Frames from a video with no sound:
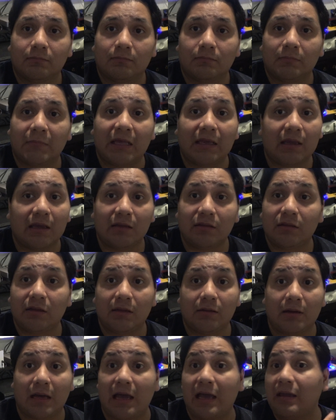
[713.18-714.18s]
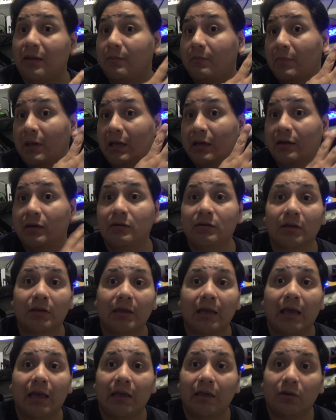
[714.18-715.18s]
Like I said, I admire the
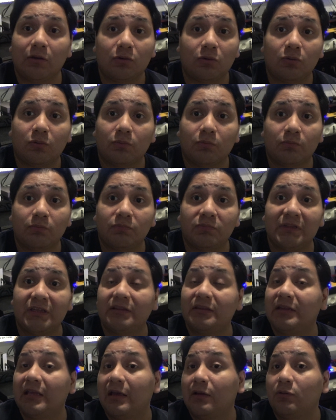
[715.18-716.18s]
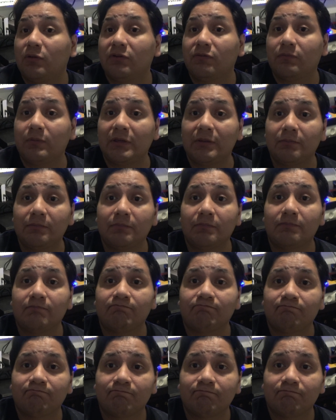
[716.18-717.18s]
guy who did that with me.
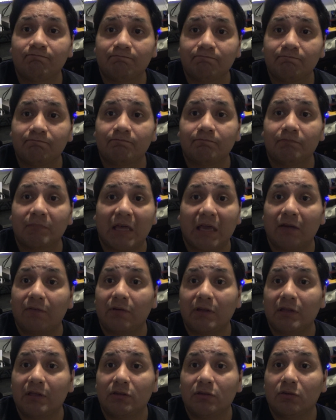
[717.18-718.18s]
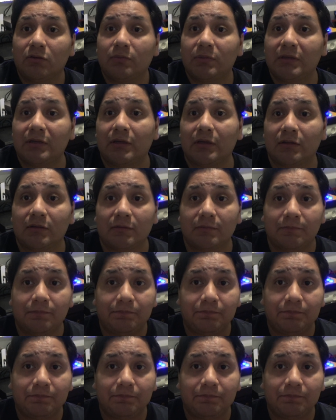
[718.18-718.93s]
I really do, because